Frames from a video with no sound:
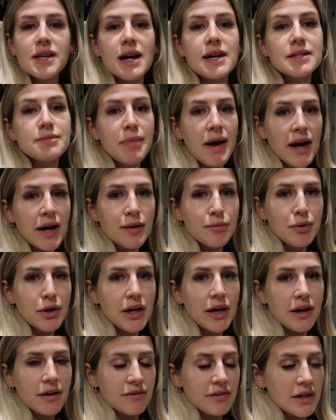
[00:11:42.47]
last potty
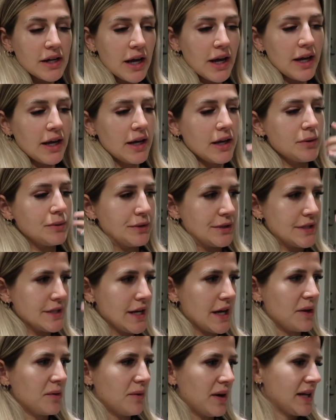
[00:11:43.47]
break of the night, and we're just
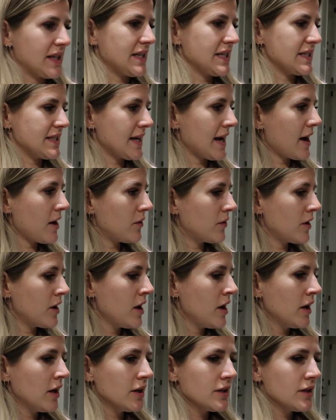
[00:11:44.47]
kind of winding down.